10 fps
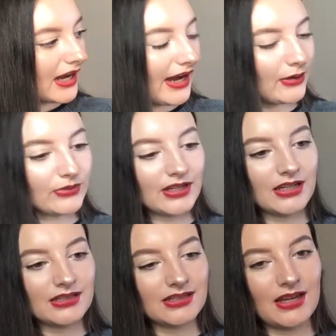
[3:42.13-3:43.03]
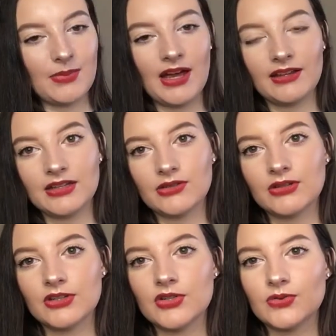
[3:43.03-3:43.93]
I don't think it's a palette you
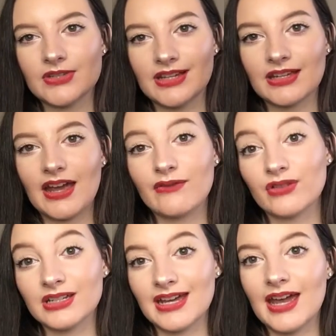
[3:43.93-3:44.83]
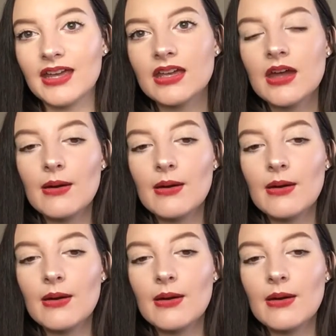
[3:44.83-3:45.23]
can use like every day,